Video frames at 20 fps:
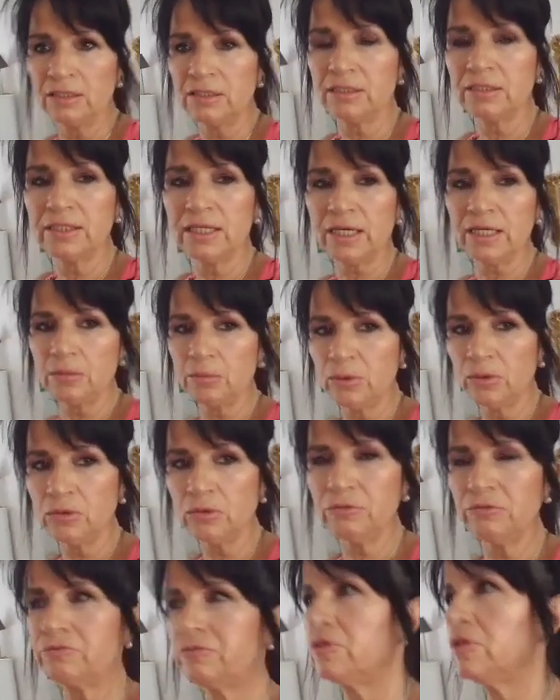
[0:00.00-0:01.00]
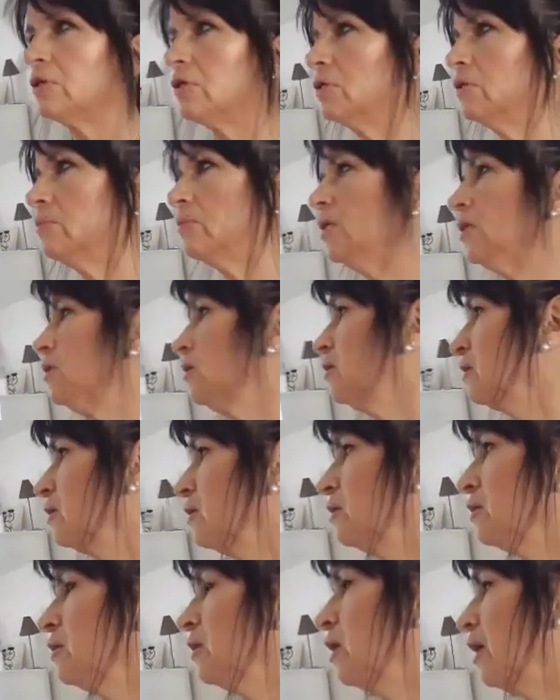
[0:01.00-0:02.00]
table from,
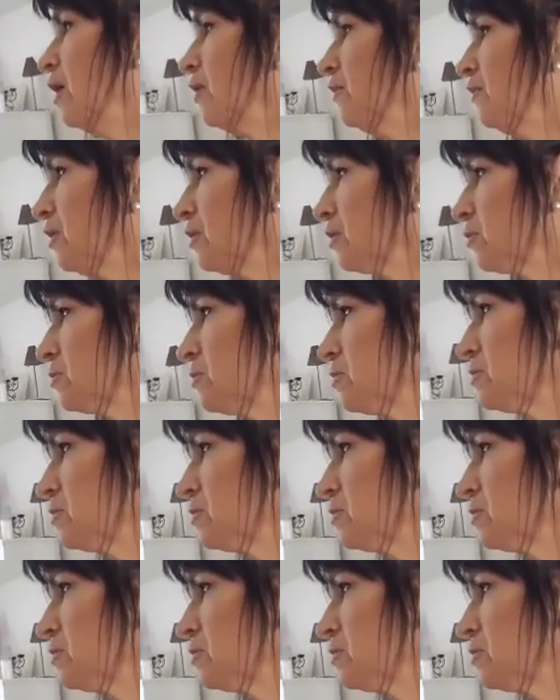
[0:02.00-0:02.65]
I think it was